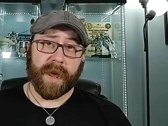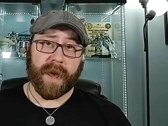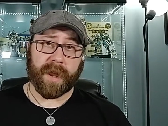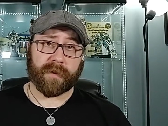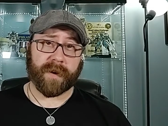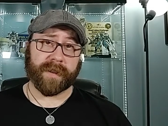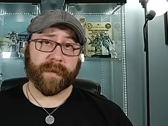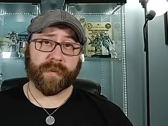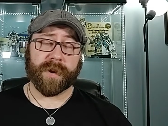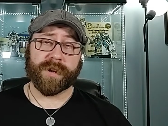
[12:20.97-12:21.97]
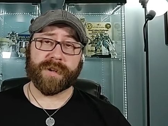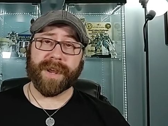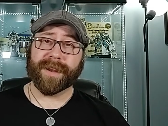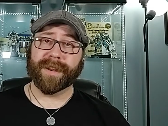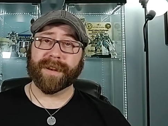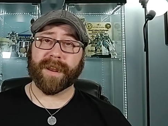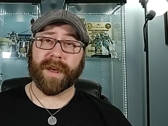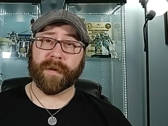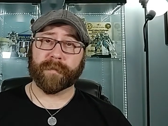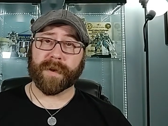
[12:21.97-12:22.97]
I greatly appreciate it.
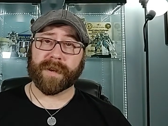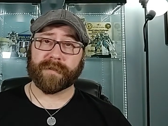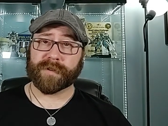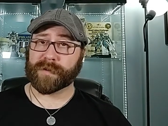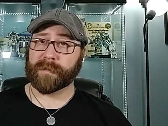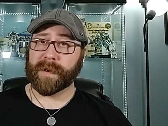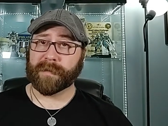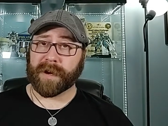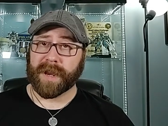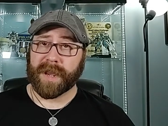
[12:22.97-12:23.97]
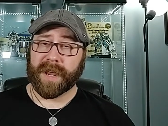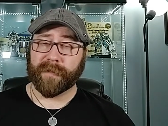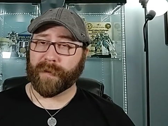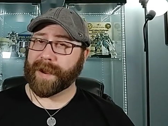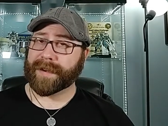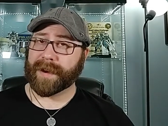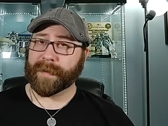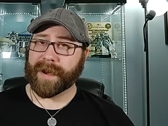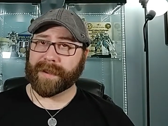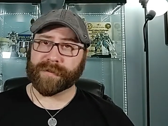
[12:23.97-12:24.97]
Um, but just remember, if you're ranting
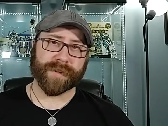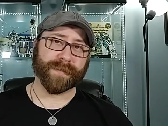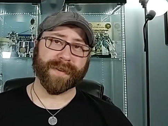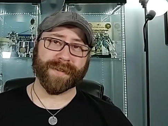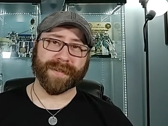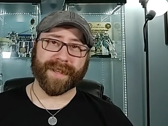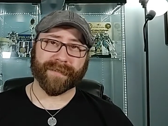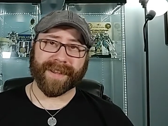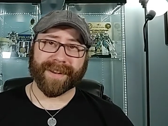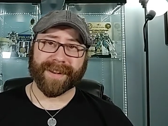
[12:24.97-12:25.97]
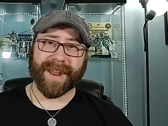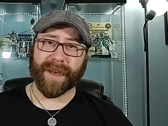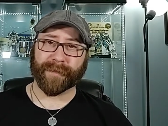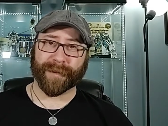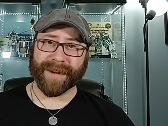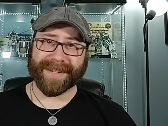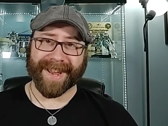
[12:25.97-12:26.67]
about it, it just means you love it. Have a great